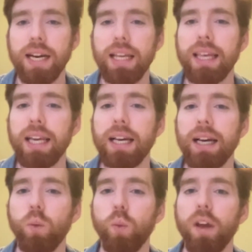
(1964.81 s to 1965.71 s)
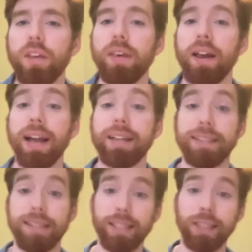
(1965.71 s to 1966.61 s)
I think with again
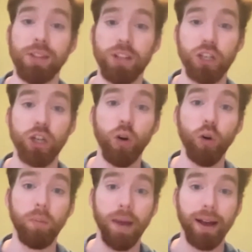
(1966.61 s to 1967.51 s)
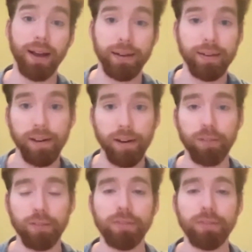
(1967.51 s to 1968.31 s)
sitting on this gold mine of